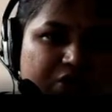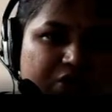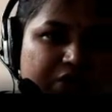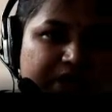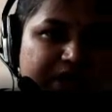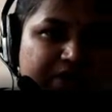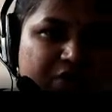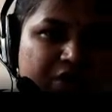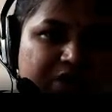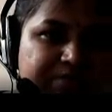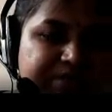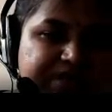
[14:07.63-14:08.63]
like
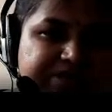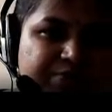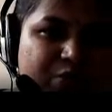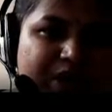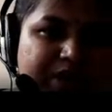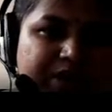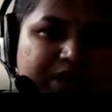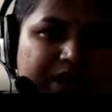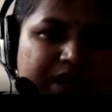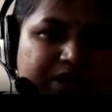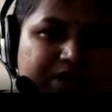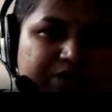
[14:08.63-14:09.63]
column is 1
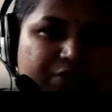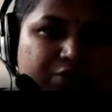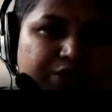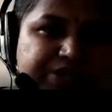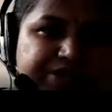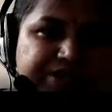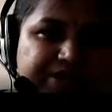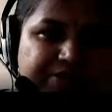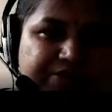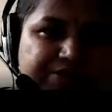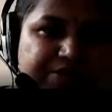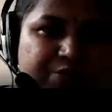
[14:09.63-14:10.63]
and the row is
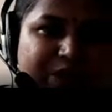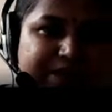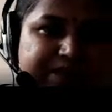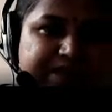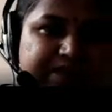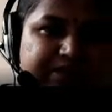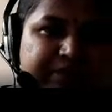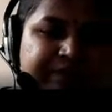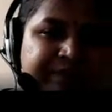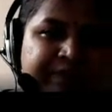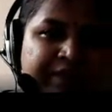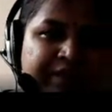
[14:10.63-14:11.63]
0. So 1 0.
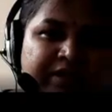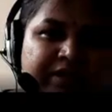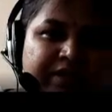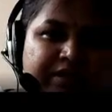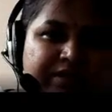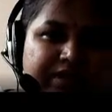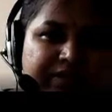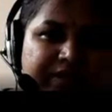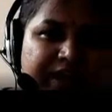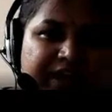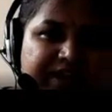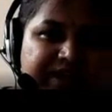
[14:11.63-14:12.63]
The
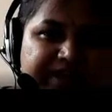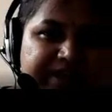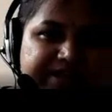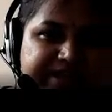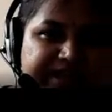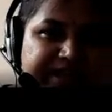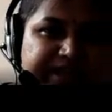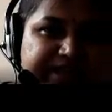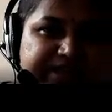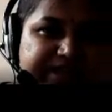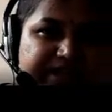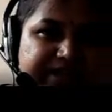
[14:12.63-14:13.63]
red intensity is
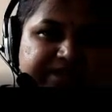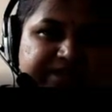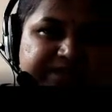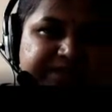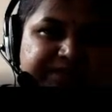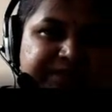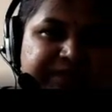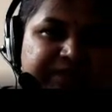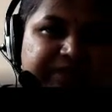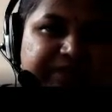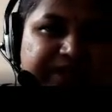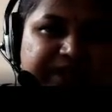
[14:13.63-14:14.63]
6,
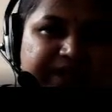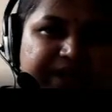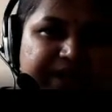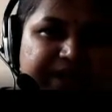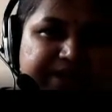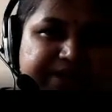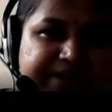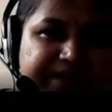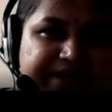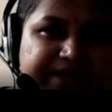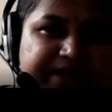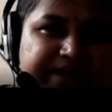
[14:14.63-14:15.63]
green
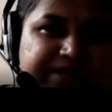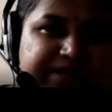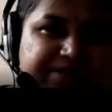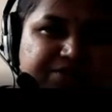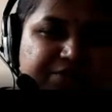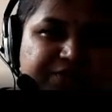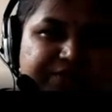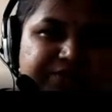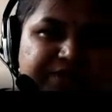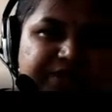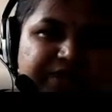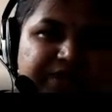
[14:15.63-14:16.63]
intensity is
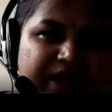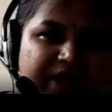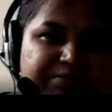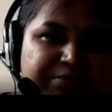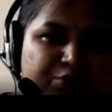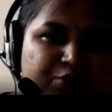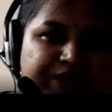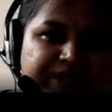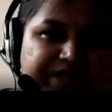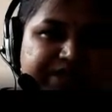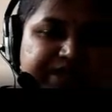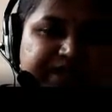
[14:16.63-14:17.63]
250, and blue
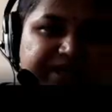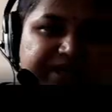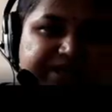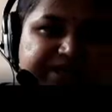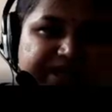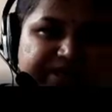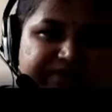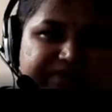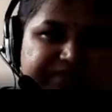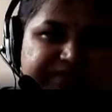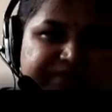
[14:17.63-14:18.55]
intensity is 7.